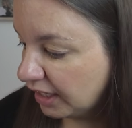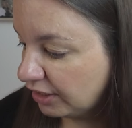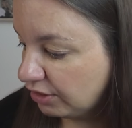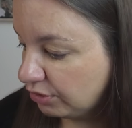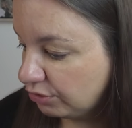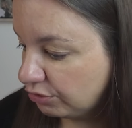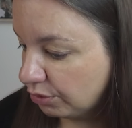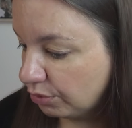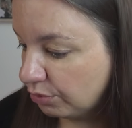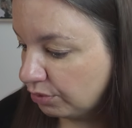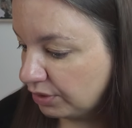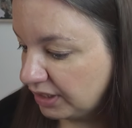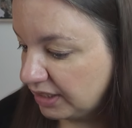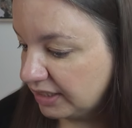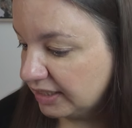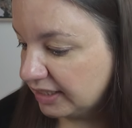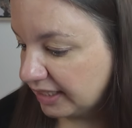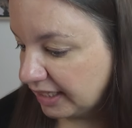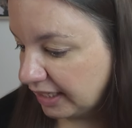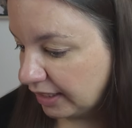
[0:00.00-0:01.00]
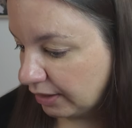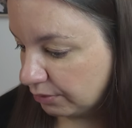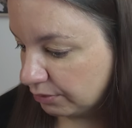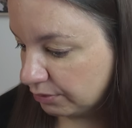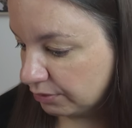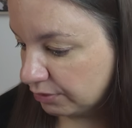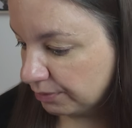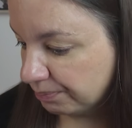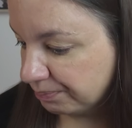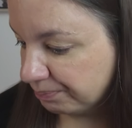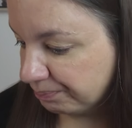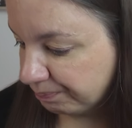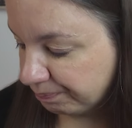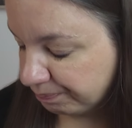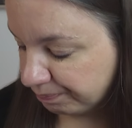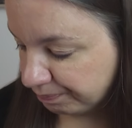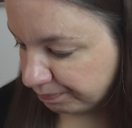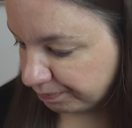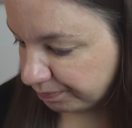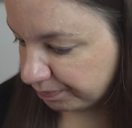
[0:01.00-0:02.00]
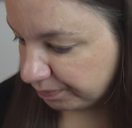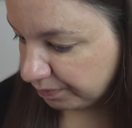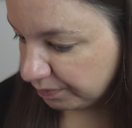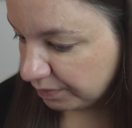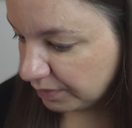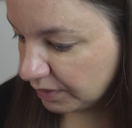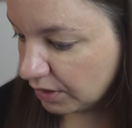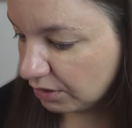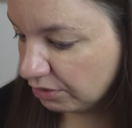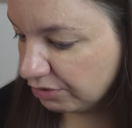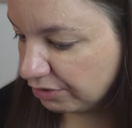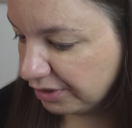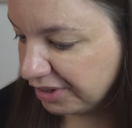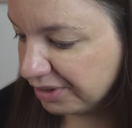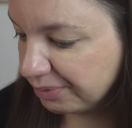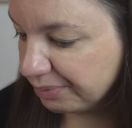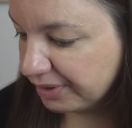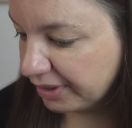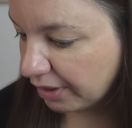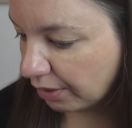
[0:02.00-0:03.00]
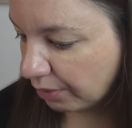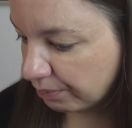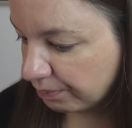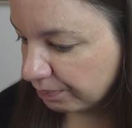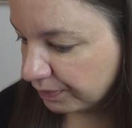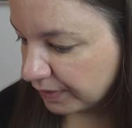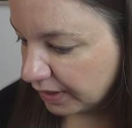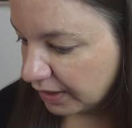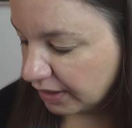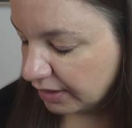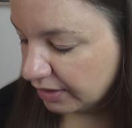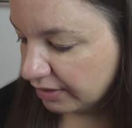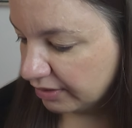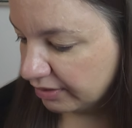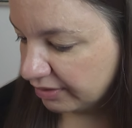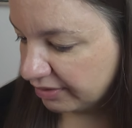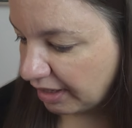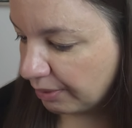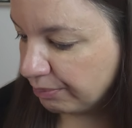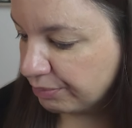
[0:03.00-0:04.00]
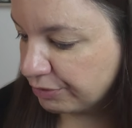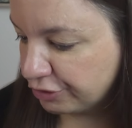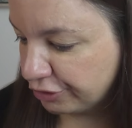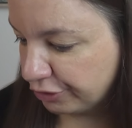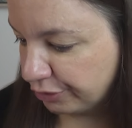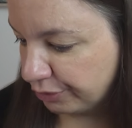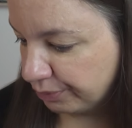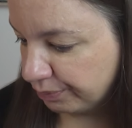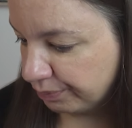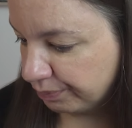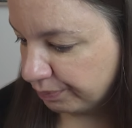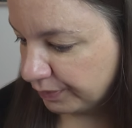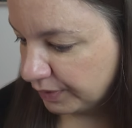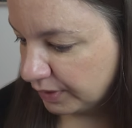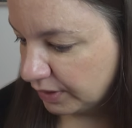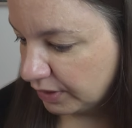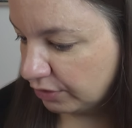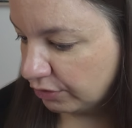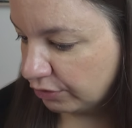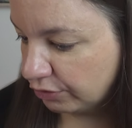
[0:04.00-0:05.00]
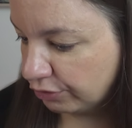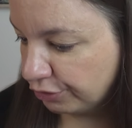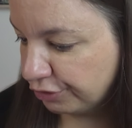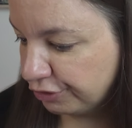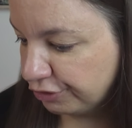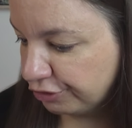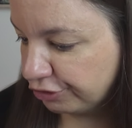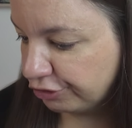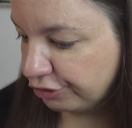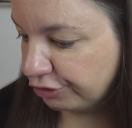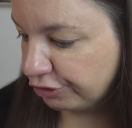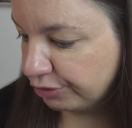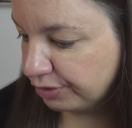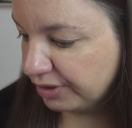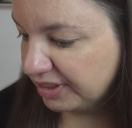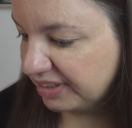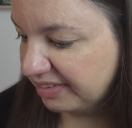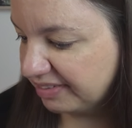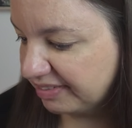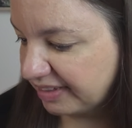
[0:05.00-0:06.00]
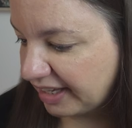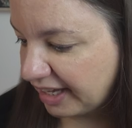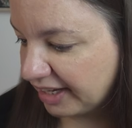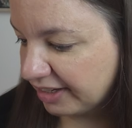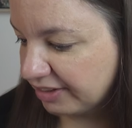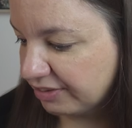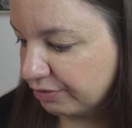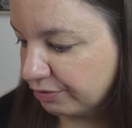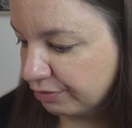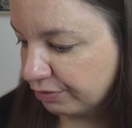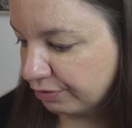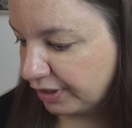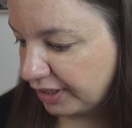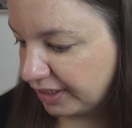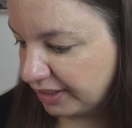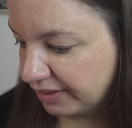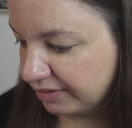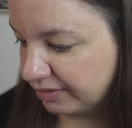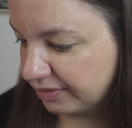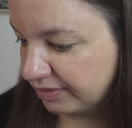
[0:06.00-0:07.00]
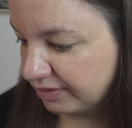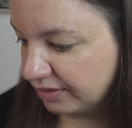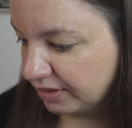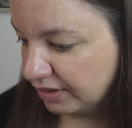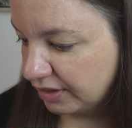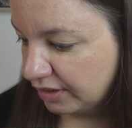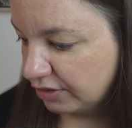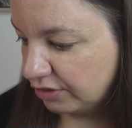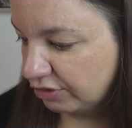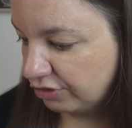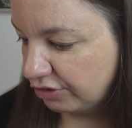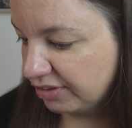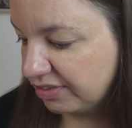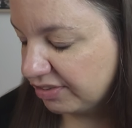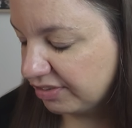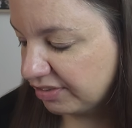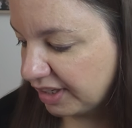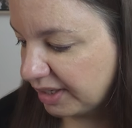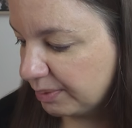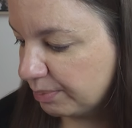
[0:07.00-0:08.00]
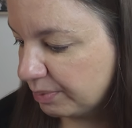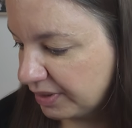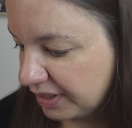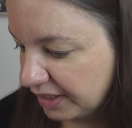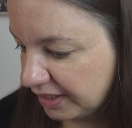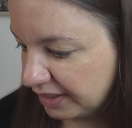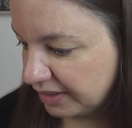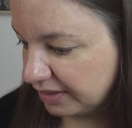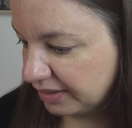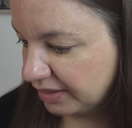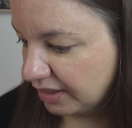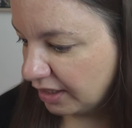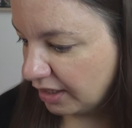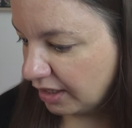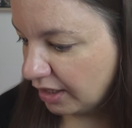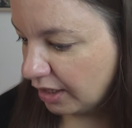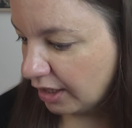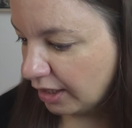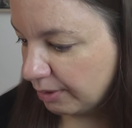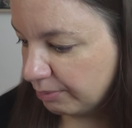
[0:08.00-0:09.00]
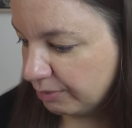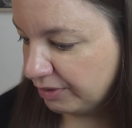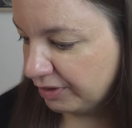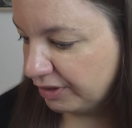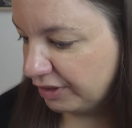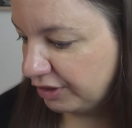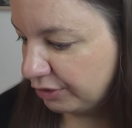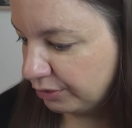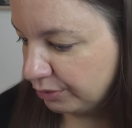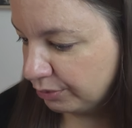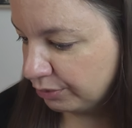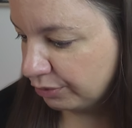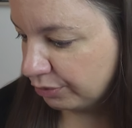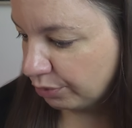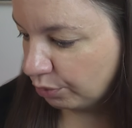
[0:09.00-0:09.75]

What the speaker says: and you don't need an account. So here we go. Step 2, search your exact phrase. Just type it in. I'm going to use